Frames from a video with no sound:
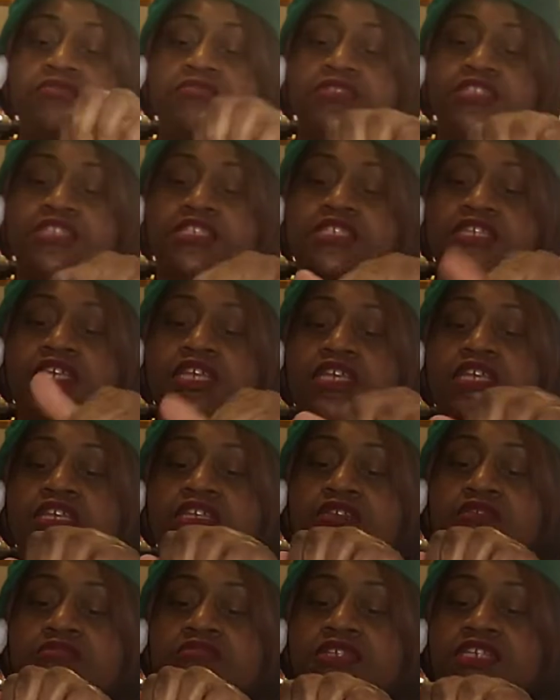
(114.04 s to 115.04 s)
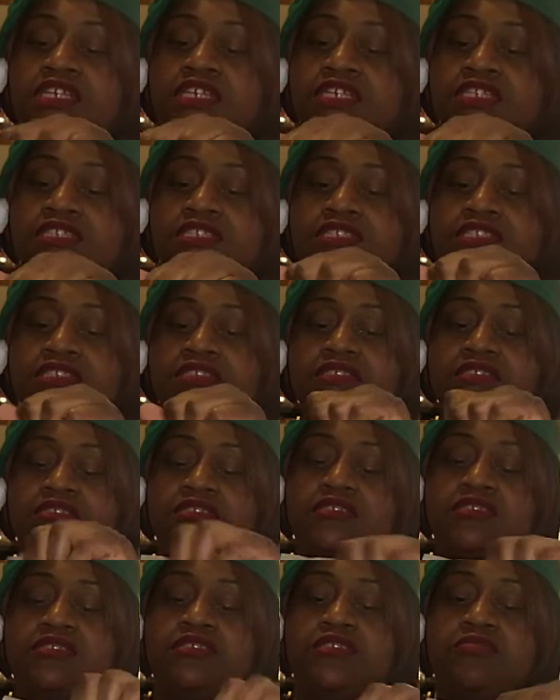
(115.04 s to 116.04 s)
up your cake mix,
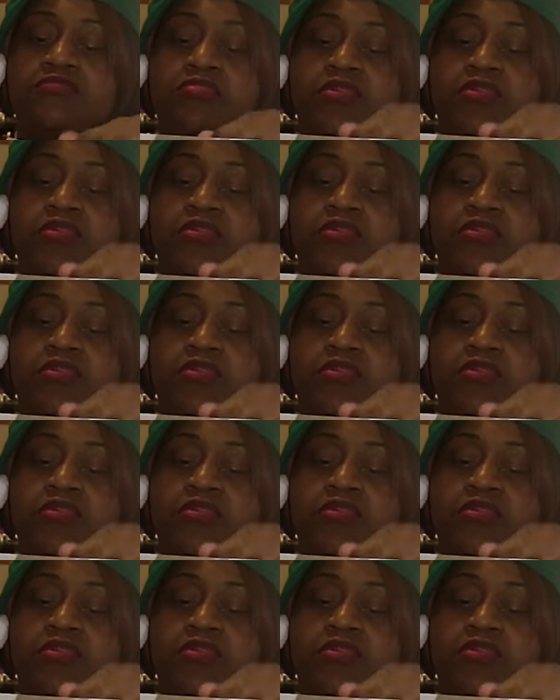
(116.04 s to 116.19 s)
your